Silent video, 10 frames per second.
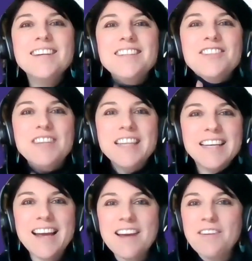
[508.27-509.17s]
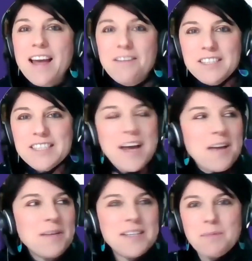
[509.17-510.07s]
You really, every
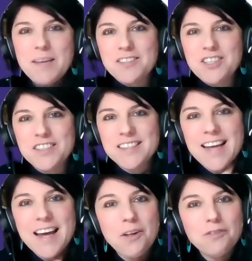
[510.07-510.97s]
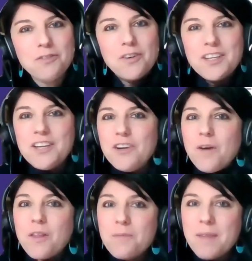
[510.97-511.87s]
time I speak to yourself or, you know,
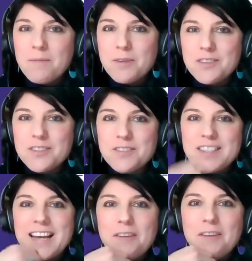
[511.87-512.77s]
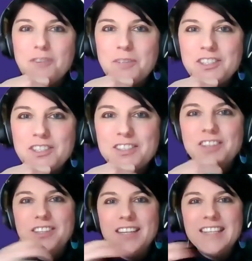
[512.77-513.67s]
other members of staff from your
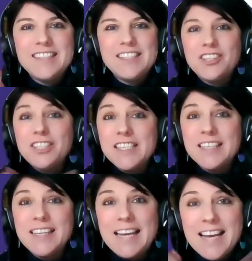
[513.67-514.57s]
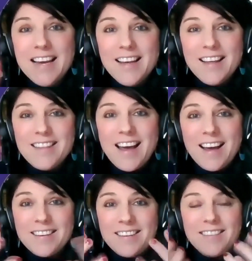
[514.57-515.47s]
school, it's certainly that